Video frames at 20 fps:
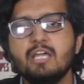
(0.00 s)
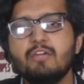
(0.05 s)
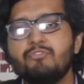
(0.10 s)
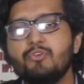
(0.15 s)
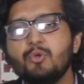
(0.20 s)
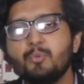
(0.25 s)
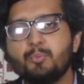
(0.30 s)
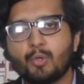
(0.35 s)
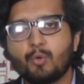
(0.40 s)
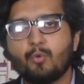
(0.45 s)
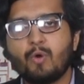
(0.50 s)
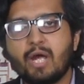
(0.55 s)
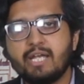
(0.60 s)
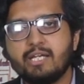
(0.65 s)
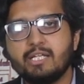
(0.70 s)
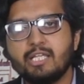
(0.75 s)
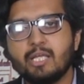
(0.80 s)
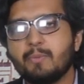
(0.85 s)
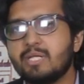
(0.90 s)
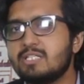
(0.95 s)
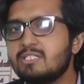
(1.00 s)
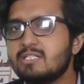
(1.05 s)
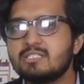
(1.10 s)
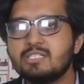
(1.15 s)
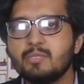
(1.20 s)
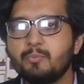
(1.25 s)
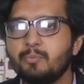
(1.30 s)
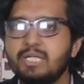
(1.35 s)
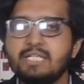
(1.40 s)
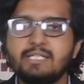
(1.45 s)
if you provide them and
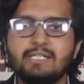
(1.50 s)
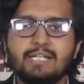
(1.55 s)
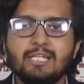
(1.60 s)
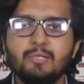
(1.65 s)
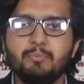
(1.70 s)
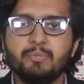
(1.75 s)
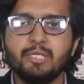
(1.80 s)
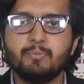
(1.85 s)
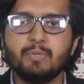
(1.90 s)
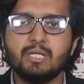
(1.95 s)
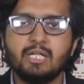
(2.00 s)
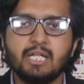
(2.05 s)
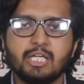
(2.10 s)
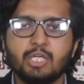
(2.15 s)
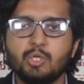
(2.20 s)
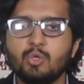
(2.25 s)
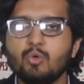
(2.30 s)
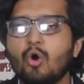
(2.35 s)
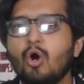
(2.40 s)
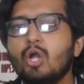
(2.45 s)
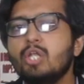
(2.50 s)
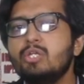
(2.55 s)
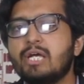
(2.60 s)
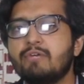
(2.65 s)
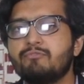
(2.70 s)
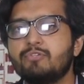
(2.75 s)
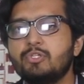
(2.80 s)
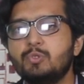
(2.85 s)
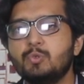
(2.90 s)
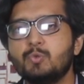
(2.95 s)
just simply tell people like you know all you
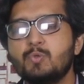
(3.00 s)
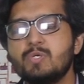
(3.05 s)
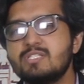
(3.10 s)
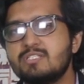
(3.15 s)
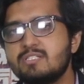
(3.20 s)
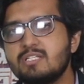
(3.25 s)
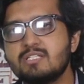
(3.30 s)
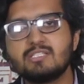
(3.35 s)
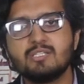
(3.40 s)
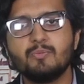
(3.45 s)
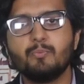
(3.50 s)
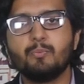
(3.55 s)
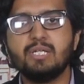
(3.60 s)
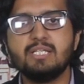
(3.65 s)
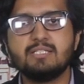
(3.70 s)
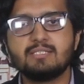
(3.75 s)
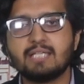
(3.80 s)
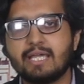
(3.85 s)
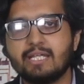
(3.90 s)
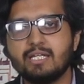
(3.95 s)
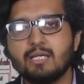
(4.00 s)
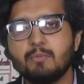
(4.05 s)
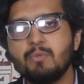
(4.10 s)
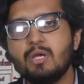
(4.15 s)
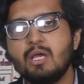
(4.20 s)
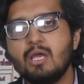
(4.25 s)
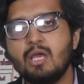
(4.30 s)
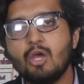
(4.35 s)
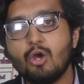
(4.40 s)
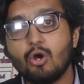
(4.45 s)
have to do is just simply sign up
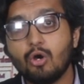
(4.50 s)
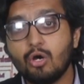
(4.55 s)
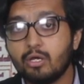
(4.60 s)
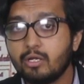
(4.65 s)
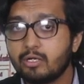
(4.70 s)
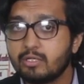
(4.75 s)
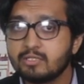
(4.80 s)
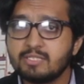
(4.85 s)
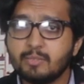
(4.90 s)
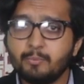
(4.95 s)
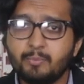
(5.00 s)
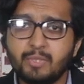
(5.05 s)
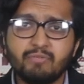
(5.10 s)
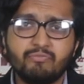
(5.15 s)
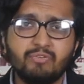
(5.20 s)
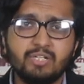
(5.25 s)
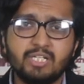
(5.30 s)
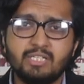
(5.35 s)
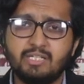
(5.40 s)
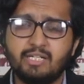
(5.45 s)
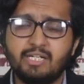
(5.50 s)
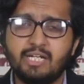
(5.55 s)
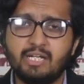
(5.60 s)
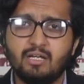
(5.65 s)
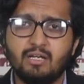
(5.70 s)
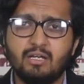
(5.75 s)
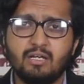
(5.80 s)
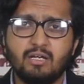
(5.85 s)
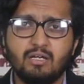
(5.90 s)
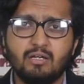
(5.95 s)
or simply fill in the
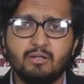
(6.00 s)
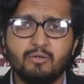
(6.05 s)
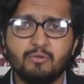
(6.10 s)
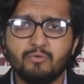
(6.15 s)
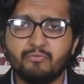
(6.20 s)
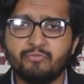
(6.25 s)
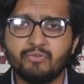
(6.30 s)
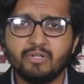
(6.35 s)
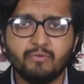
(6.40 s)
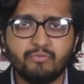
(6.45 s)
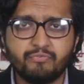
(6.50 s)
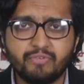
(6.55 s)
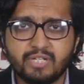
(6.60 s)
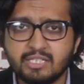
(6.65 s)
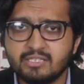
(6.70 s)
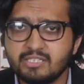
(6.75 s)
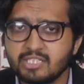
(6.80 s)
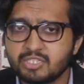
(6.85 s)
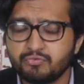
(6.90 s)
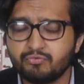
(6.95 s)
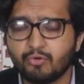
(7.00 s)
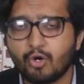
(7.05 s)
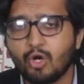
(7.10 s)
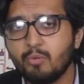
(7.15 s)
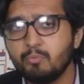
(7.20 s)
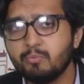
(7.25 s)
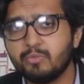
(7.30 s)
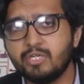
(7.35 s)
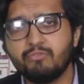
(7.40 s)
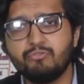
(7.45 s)
uh, fill in this
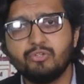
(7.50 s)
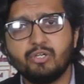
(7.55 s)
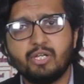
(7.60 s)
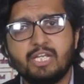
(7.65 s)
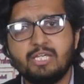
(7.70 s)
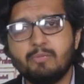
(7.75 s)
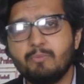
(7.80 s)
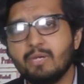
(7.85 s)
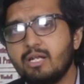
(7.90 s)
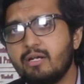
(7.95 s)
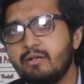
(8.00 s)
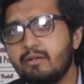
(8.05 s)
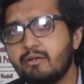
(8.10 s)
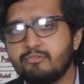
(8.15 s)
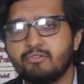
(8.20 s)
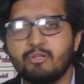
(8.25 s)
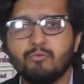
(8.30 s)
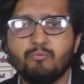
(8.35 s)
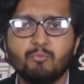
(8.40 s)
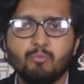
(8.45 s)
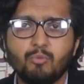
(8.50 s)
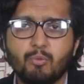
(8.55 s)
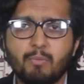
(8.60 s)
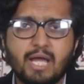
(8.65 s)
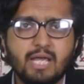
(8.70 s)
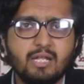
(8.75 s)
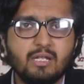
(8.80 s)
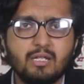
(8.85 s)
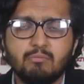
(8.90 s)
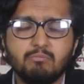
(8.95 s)
form give your email address and
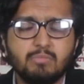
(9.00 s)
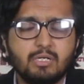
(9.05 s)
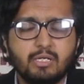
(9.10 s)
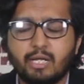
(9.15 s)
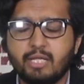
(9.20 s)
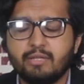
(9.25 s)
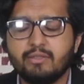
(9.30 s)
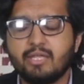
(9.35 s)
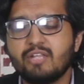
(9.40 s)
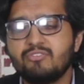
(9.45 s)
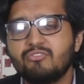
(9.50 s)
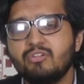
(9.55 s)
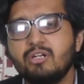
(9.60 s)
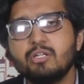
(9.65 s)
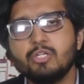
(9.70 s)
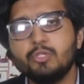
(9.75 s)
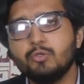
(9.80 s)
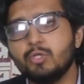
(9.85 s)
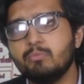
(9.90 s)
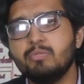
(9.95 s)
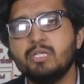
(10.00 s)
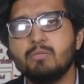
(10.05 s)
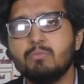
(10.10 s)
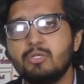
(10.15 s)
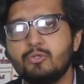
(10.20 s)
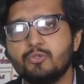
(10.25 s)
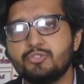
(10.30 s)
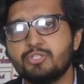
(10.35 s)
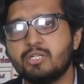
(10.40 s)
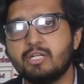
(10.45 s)
mobile number and that's it you will be
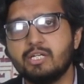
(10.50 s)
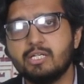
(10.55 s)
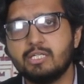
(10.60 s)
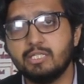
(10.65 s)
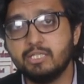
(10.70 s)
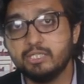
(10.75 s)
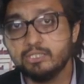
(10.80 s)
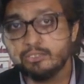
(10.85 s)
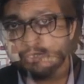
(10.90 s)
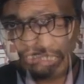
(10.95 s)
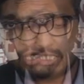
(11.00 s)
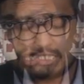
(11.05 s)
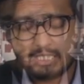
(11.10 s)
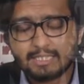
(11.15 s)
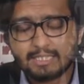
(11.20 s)
able to generate leads